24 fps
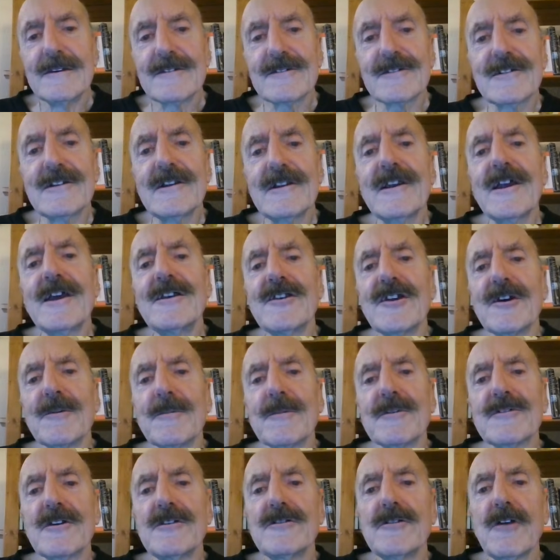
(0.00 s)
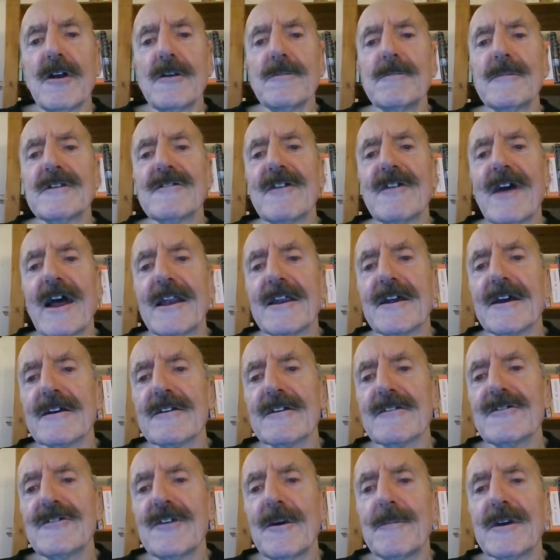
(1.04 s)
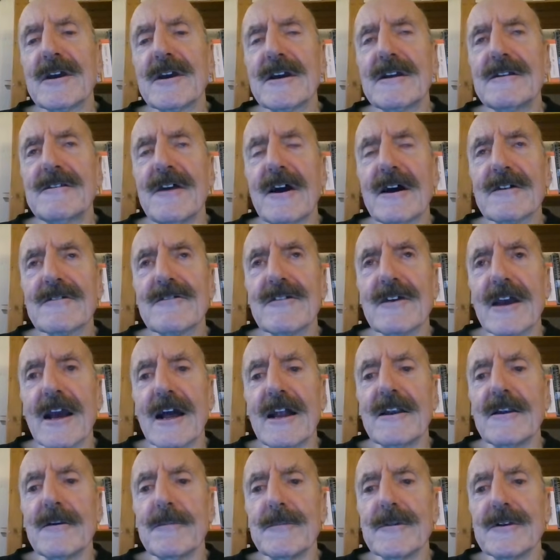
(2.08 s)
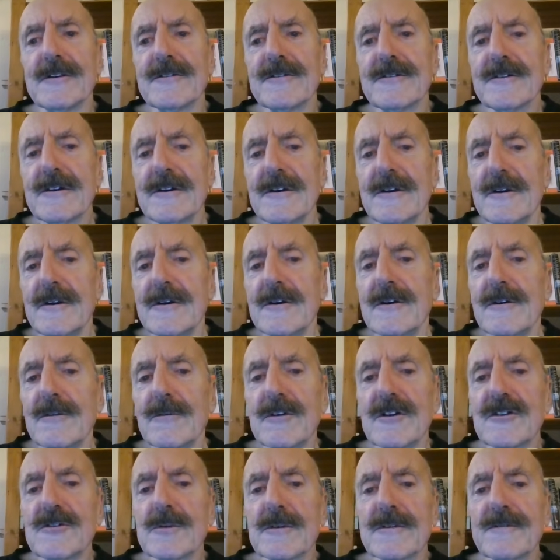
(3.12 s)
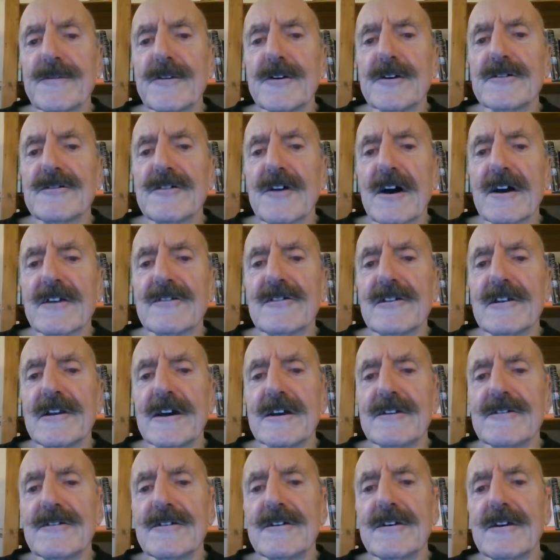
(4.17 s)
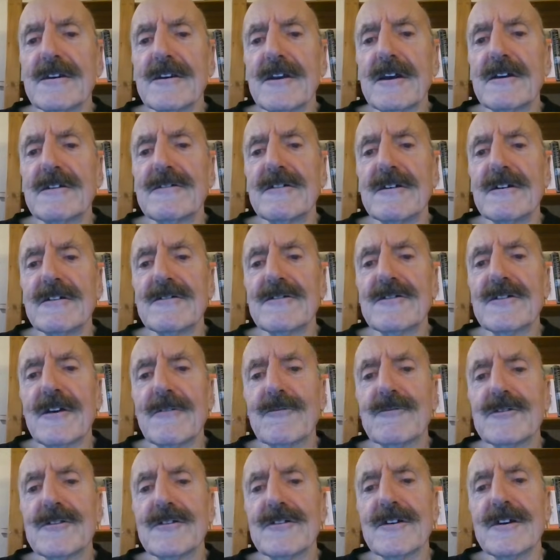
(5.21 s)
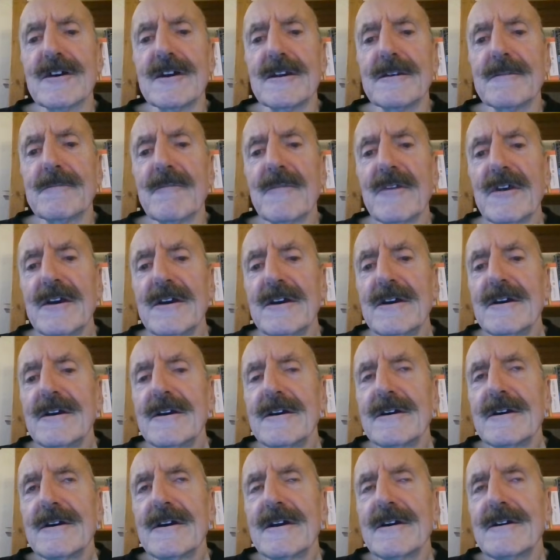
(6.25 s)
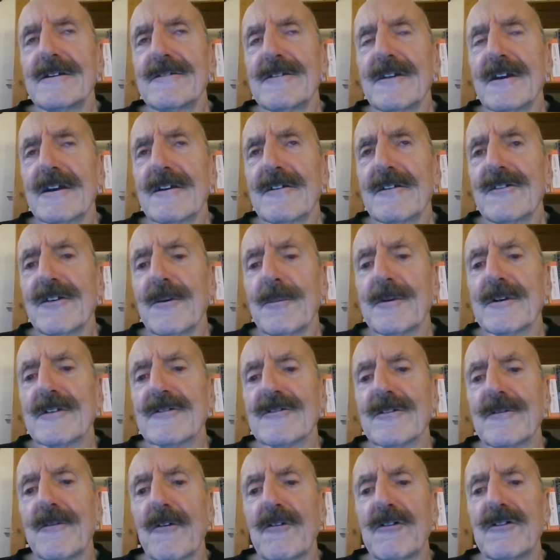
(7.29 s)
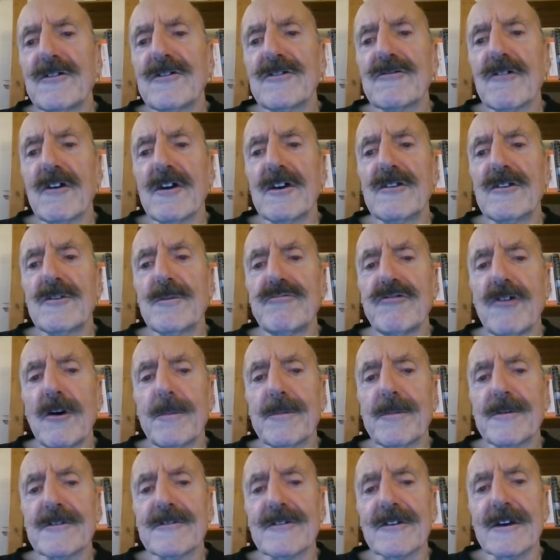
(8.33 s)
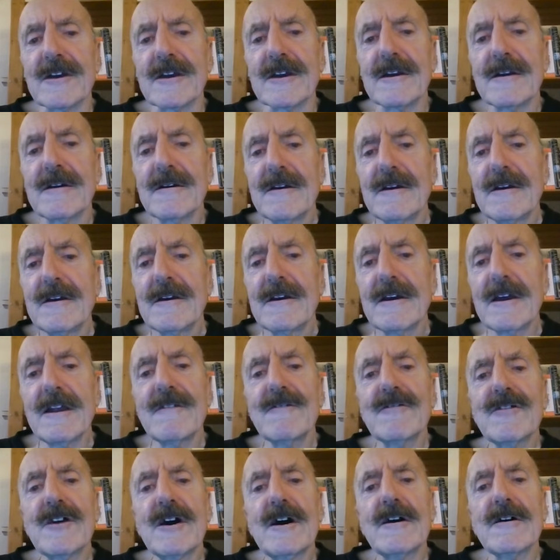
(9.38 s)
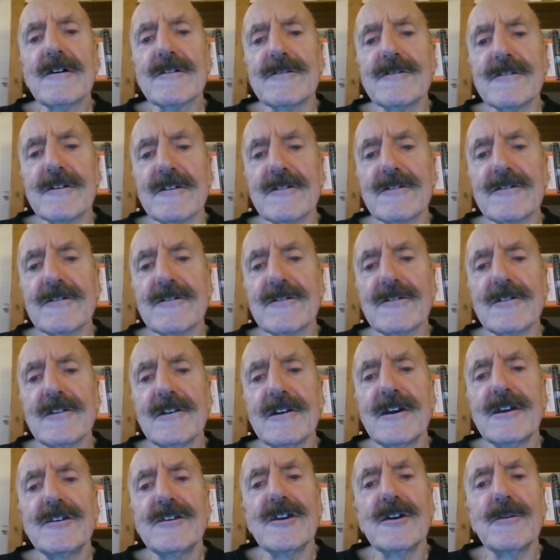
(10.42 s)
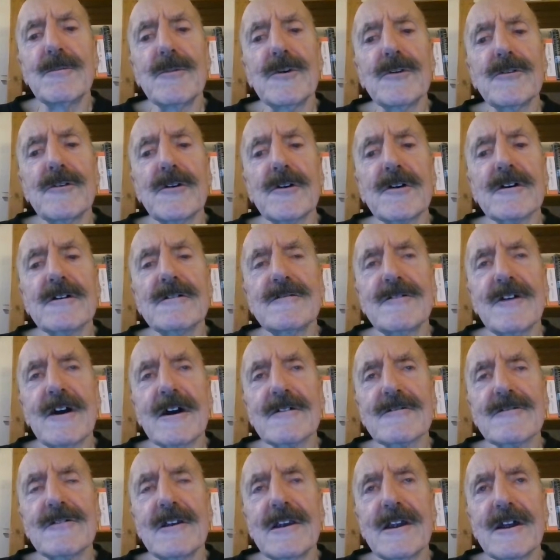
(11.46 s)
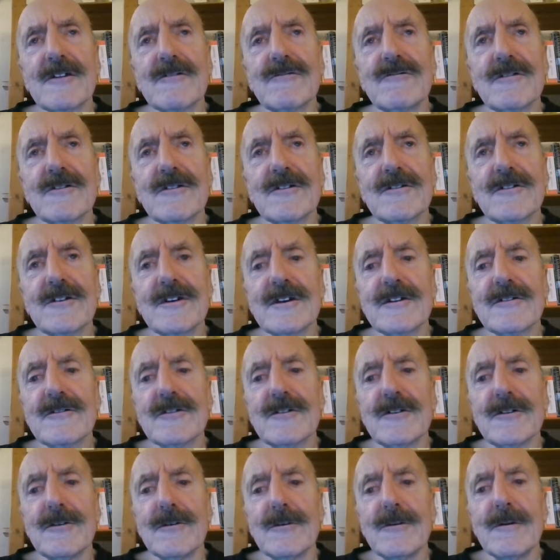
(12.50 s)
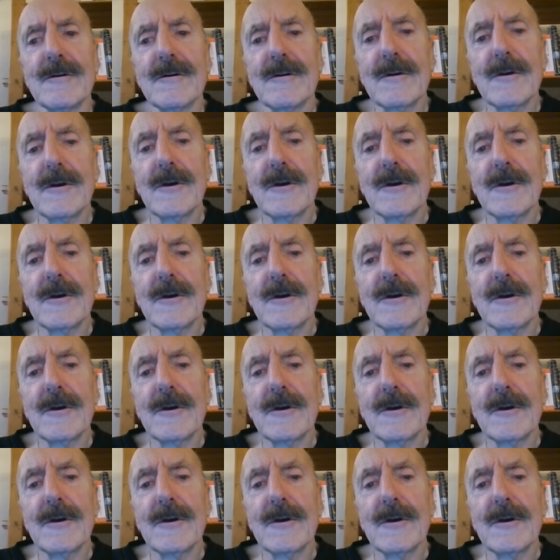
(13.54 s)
Selenium is a non-metallic semiconducting element which was first isolated in 1817. It exhibits a very strange property. In darkness, selenium will not conduct electricity at all.